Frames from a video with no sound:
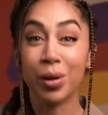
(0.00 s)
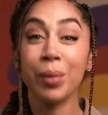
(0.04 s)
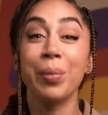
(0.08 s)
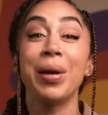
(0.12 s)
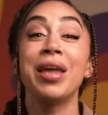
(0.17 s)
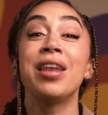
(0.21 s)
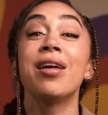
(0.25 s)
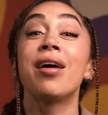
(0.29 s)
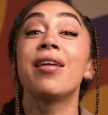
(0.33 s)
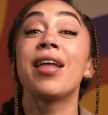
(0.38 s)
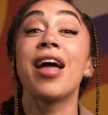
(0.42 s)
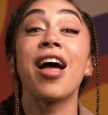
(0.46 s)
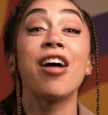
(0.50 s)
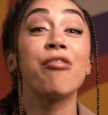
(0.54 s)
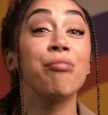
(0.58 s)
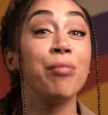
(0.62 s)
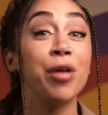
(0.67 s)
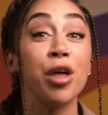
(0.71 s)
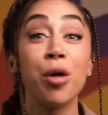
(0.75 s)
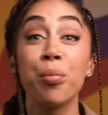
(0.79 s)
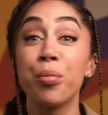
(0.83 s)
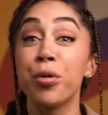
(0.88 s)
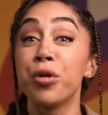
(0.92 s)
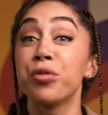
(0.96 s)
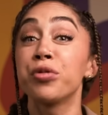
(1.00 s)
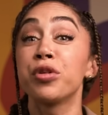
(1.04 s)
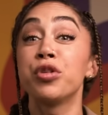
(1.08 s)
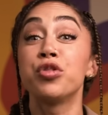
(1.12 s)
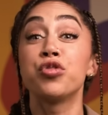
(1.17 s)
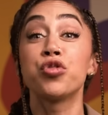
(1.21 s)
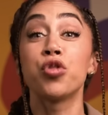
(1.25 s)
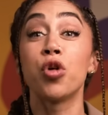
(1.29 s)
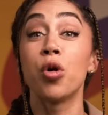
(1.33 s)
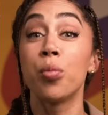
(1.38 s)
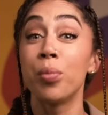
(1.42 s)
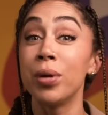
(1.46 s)
We may not have male birth
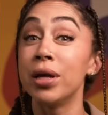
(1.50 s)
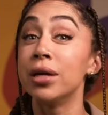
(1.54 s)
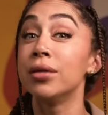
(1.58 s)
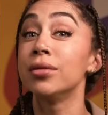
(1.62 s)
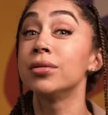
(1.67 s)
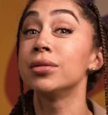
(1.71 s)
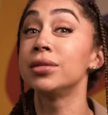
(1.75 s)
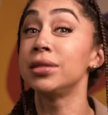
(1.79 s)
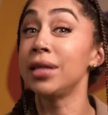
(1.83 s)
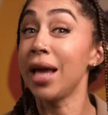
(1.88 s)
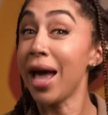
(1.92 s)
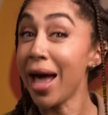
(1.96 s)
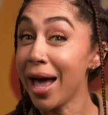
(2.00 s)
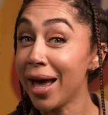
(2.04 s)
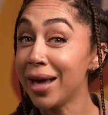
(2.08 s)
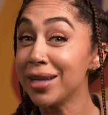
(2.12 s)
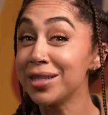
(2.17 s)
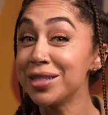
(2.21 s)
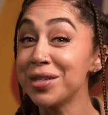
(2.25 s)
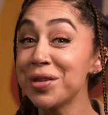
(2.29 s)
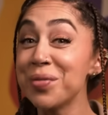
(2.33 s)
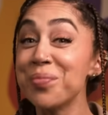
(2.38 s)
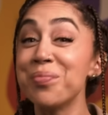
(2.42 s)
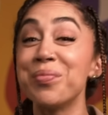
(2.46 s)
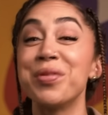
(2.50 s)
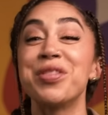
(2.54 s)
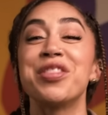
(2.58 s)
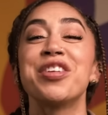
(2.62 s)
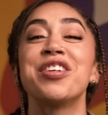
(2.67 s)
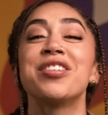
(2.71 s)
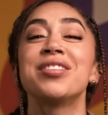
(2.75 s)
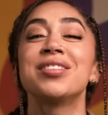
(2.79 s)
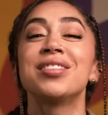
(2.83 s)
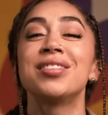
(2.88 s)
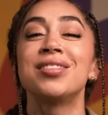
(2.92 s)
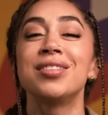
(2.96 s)
control pills yet, but
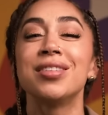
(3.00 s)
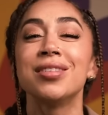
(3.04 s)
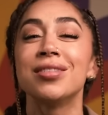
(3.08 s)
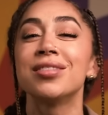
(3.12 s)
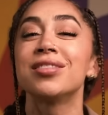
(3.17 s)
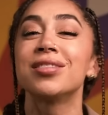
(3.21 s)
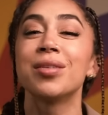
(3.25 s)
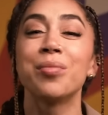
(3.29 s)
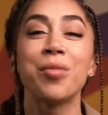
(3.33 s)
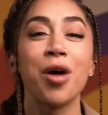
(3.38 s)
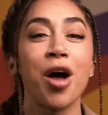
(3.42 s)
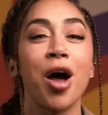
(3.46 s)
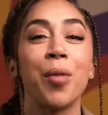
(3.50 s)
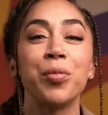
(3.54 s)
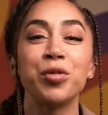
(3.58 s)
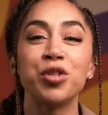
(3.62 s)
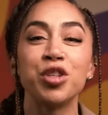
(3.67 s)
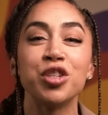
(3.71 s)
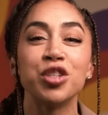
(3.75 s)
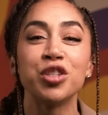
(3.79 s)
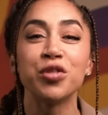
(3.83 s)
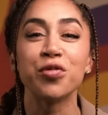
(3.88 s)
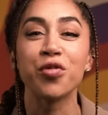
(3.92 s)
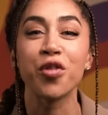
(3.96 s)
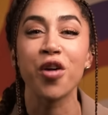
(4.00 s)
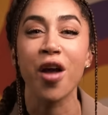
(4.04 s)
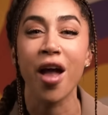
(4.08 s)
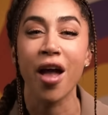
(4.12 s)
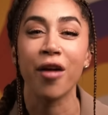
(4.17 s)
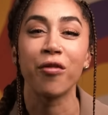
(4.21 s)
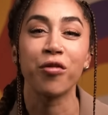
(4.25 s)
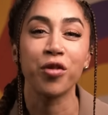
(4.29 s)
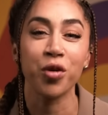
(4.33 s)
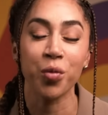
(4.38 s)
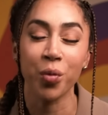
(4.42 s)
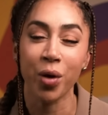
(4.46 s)
there's still some options for
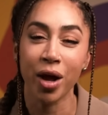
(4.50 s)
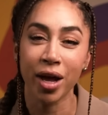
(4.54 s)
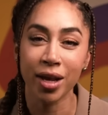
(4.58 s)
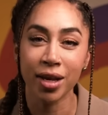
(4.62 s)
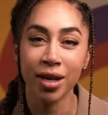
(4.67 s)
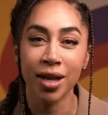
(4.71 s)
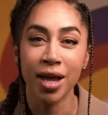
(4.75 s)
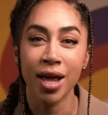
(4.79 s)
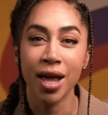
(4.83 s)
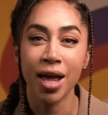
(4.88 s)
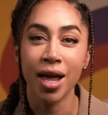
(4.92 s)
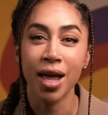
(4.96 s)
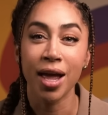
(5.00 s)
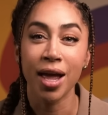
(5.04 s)
everyone.